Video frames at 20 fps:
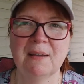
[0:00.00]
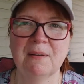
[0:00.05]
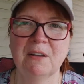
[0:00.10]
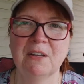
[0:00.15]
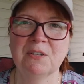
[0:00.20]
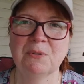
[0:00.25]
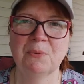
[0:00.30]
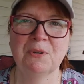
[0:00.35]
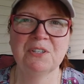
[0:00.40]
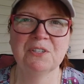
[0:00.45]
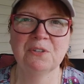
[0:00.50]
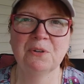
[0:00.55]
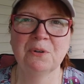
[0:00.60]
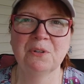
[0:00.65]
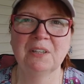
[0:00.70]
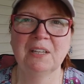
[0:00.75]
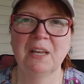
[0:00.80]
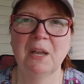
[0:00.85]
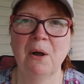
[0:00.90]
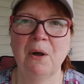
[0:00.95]
because we
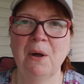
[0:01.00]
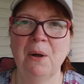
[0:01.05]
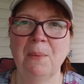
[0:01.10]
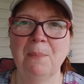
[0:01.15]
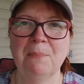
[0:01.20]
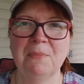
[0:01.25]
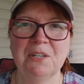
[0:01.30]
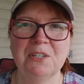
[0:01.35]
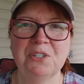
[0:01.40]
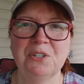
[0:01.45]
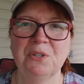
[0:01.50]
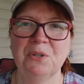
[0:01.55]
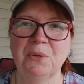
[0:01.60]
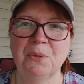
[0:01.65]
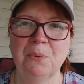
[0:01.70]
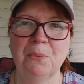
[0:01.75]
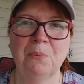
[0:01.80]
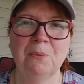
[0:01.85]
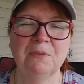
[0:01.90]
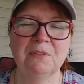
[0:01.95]
certainly all miss you
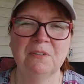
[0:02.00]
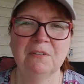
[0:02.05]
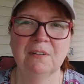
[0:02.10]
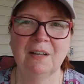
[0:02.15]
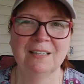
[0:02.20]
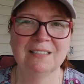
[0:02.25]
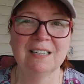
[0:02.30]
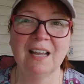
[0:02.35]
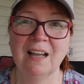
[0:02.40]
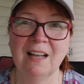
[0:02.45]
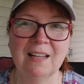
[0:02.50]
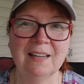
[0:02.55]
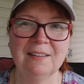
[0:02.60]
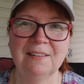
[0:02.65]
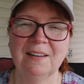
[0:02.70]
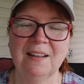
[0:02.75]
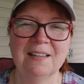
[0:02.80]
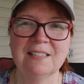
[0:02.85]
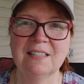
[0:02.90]
a ton,